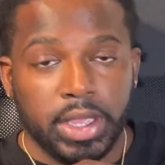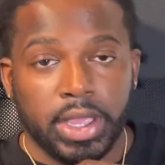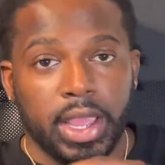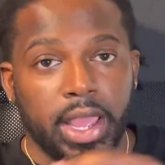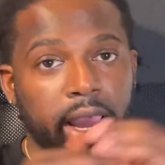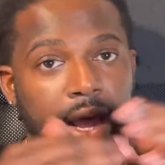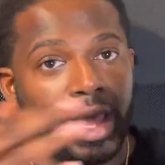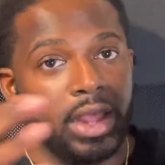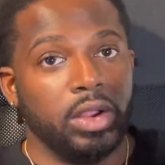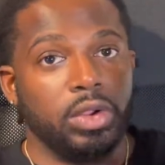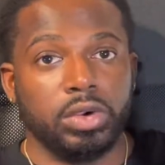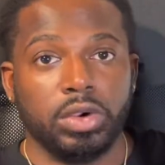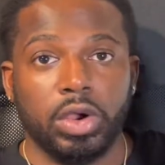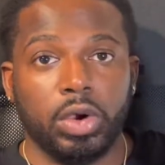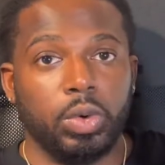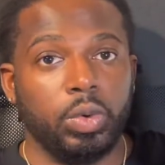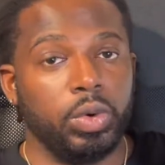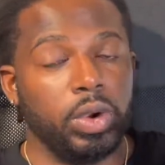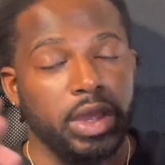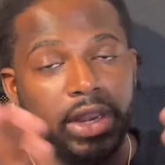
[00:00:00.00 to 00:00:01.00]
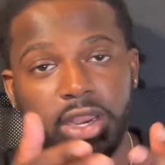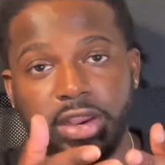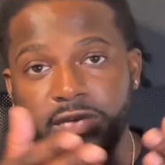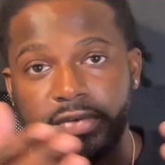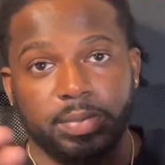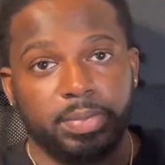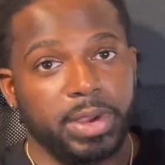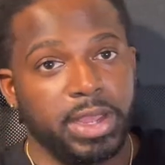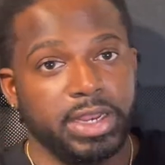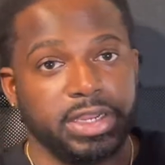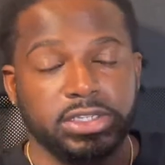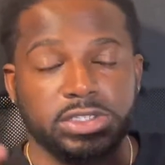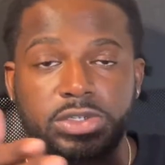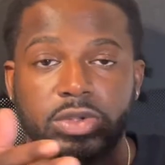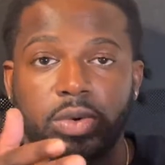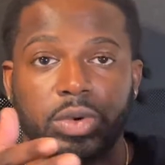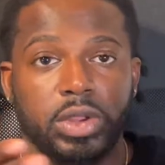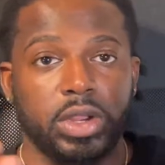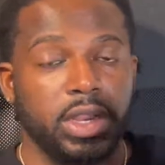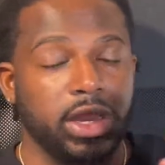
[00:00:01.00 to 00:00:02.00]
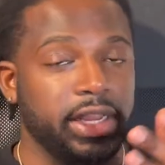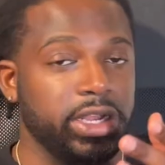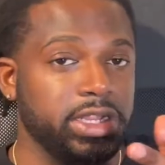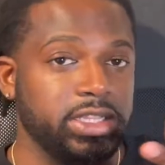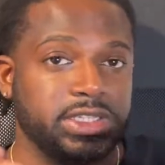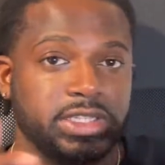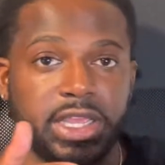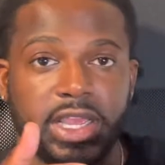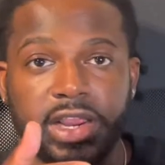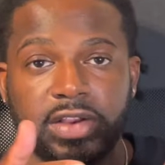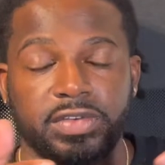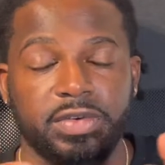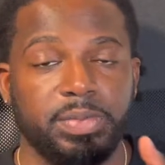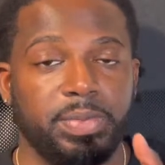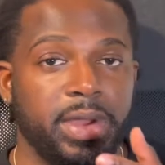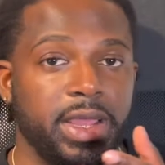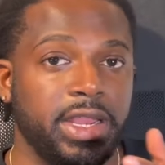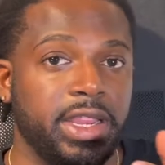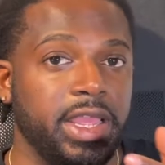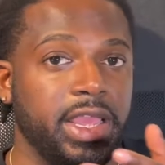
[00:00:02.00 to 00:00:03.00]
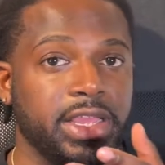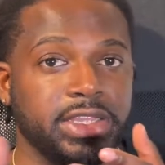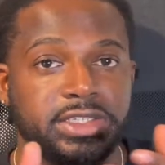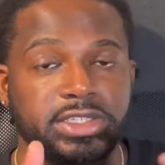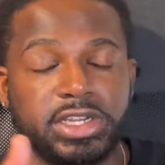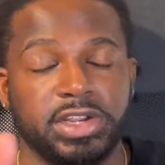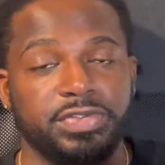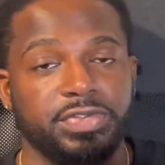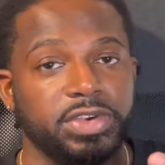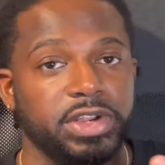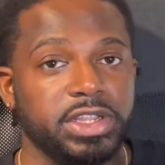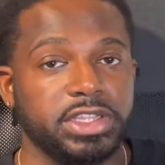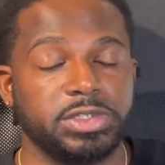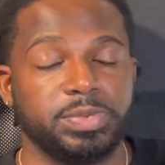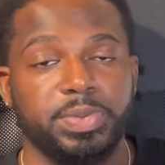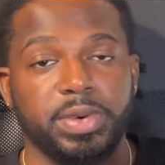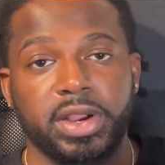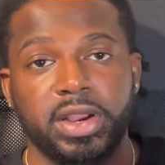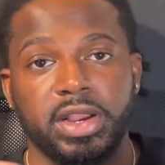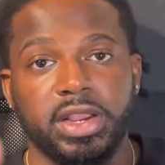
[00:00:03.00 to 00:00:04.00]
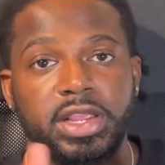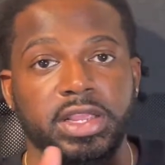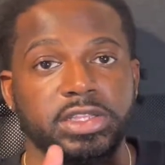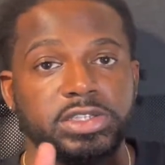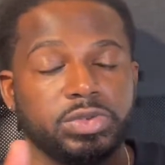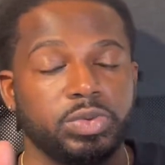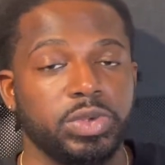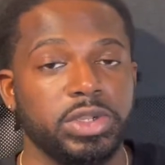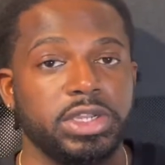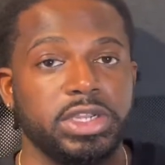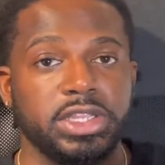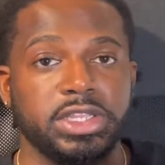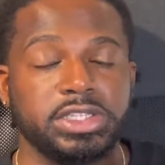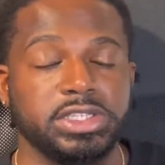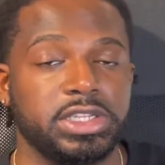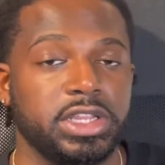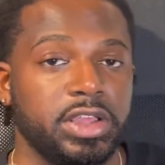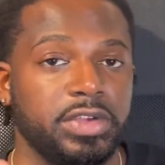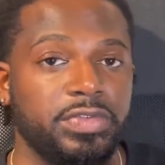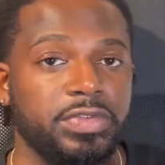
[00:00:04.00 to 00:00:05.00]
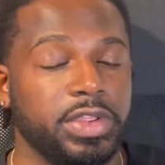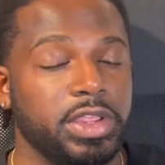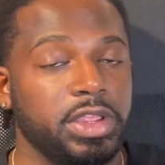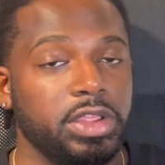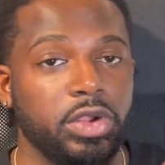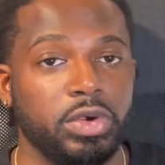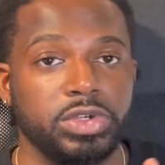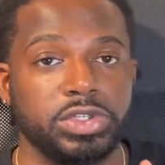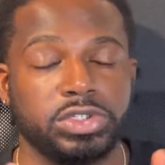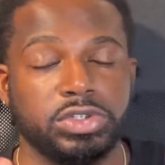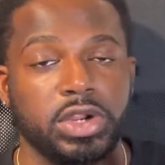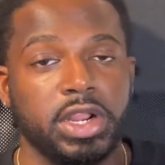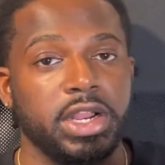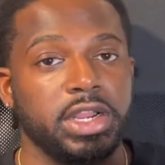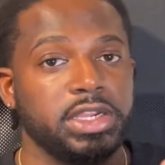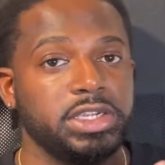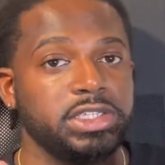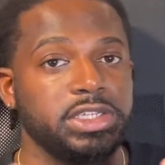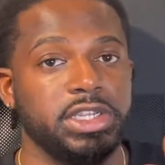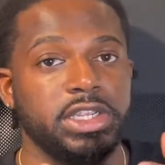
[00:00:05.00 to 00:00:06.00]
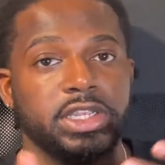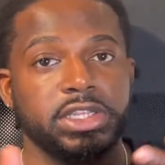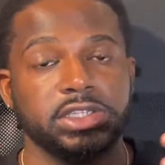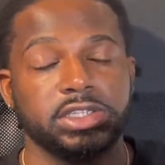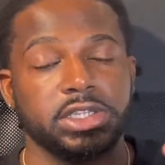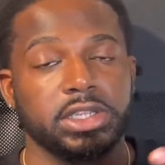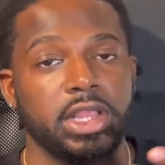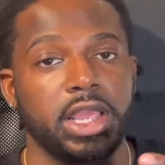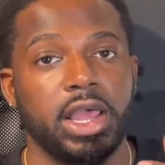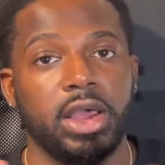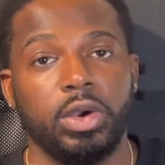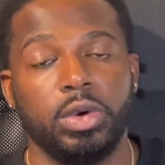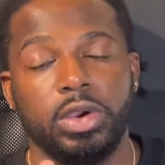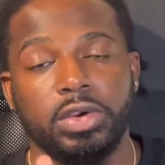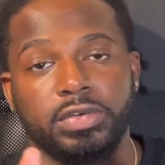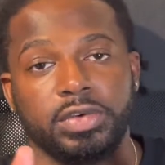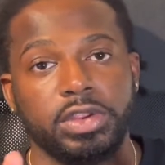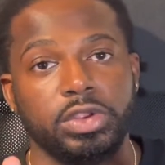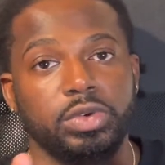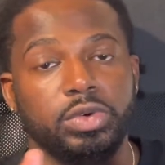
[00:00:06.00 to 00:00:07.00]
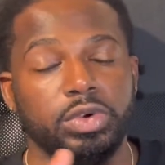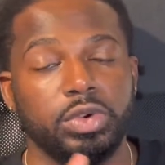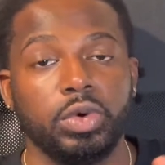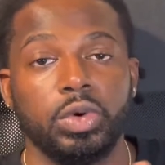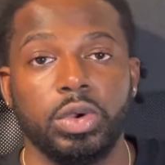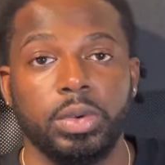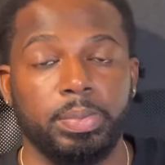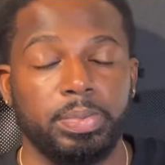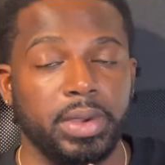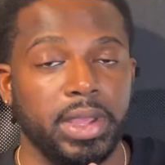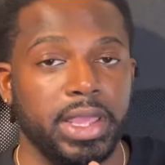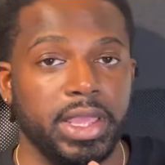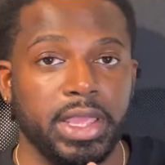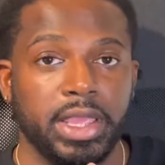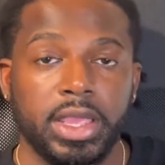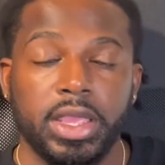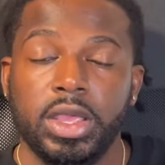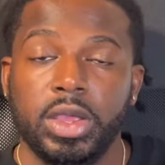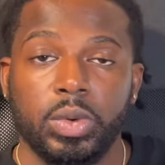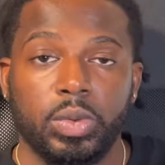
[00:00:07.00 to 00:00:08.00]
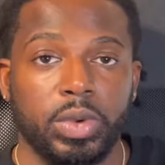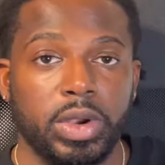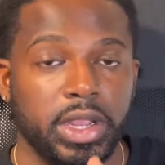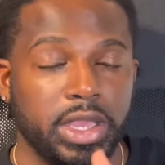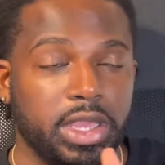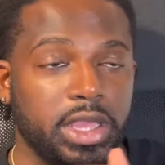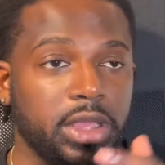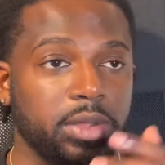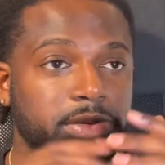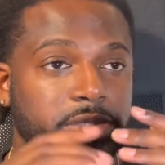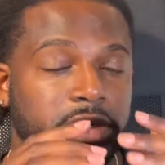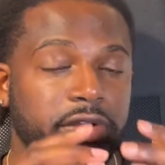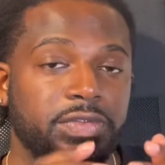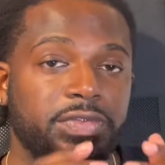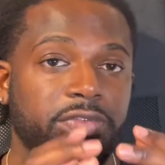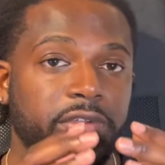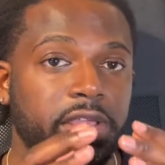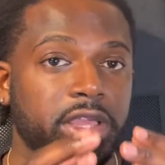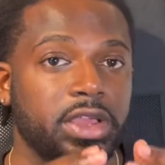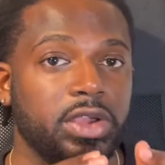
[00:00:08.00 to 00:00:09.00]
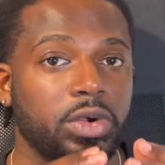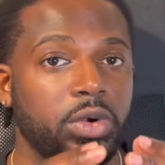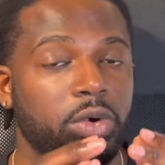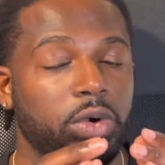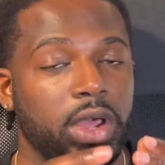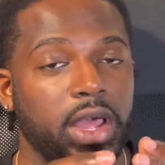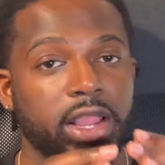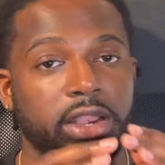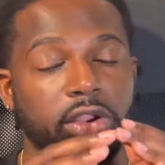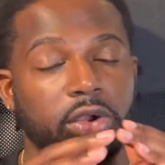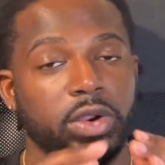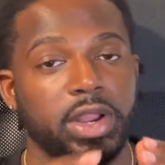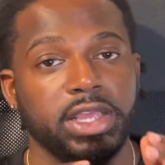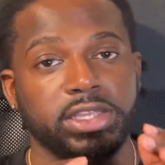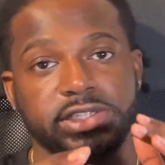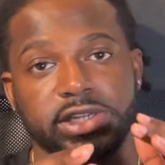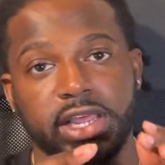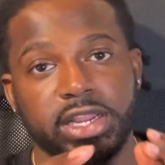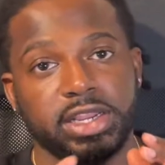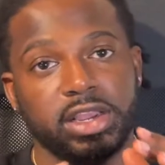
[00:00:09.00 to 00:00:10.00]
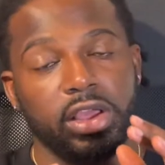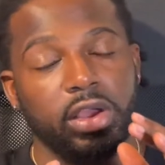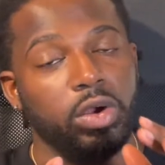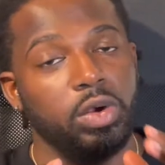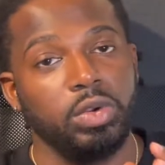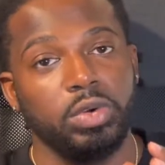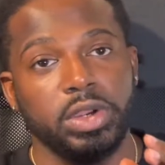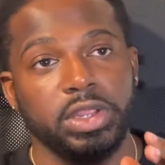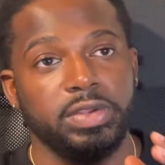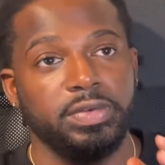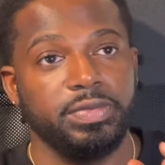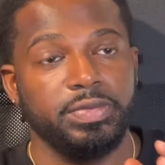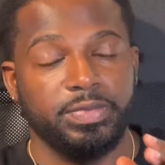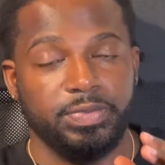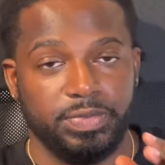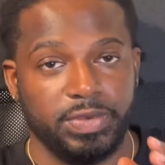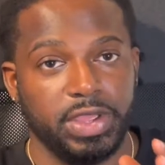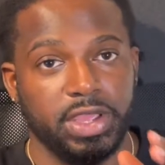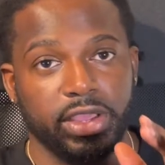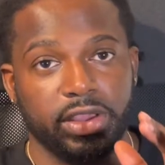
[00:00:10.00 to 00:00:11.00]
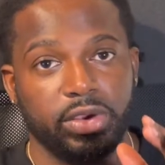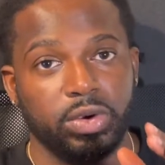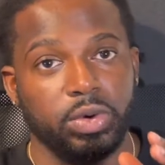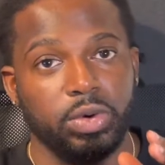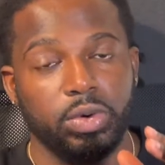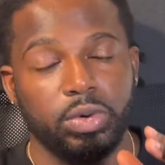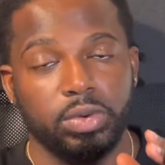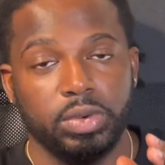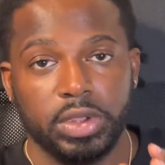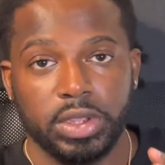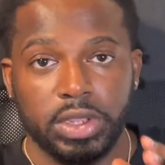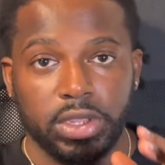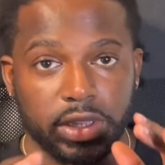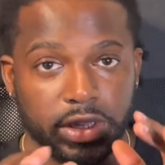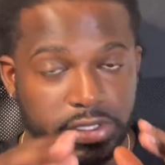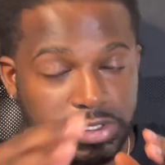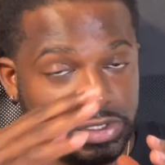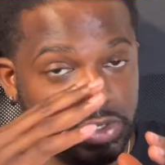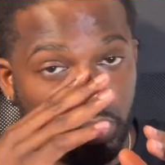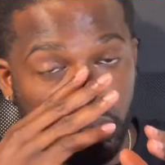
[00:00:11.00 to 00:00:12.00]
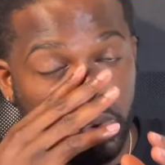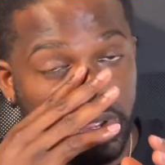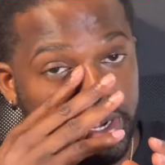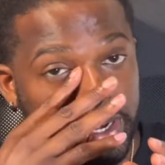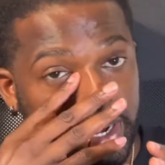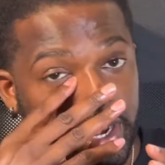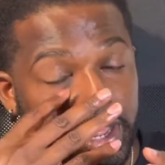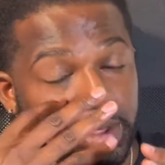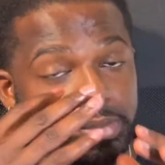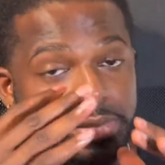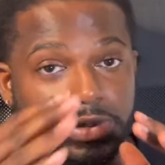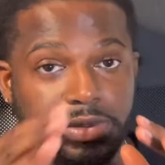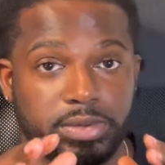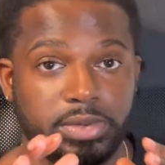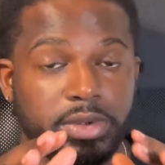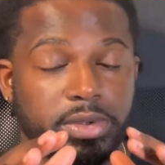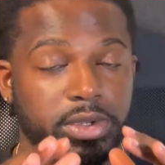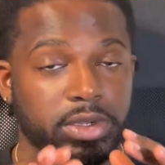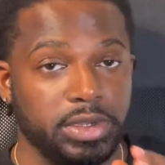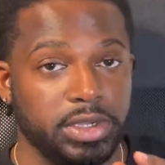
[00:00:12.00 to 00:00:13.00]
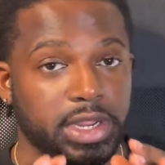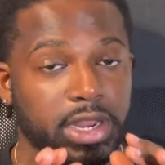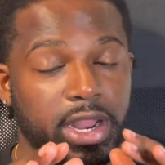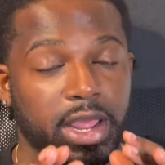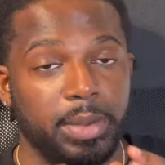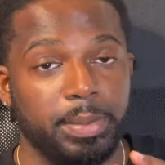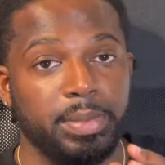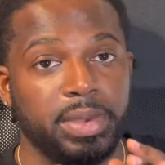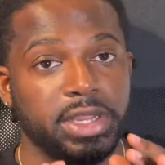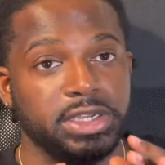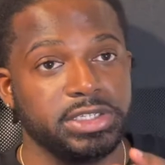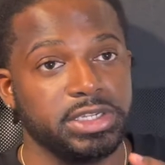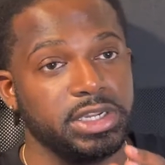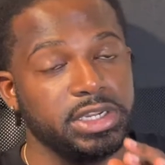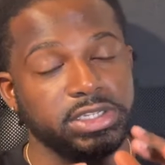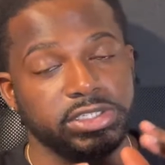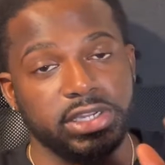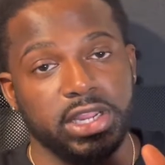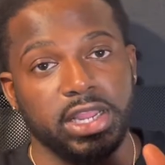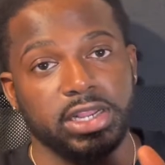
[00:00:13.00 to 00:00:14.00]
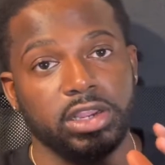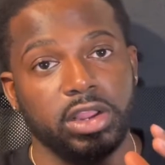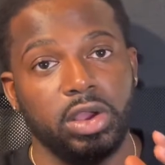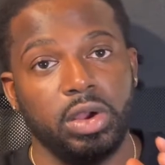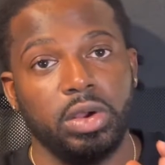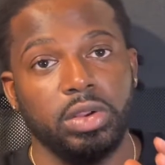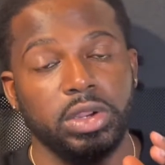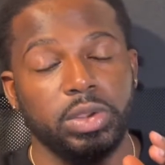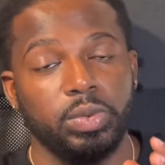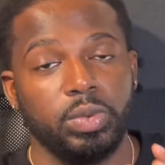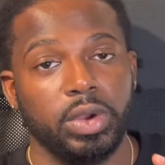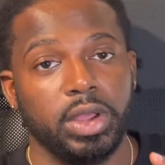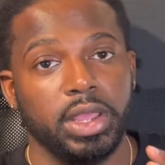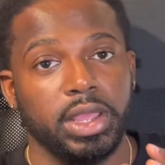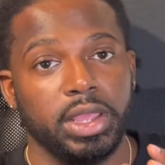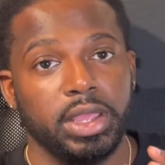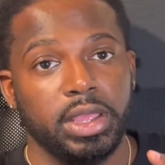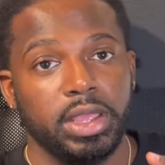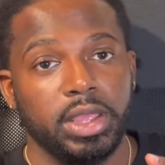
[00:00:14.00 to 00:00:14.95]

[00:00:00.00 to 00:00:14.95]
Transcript: I don't know what everybody's doing. Like they say, everybody has different experience with this stuff, and your strategy is however you do it. But when it comes to the vehicle, I know that's not the only vehicle. Is the one that I'm mentioning is not the only one.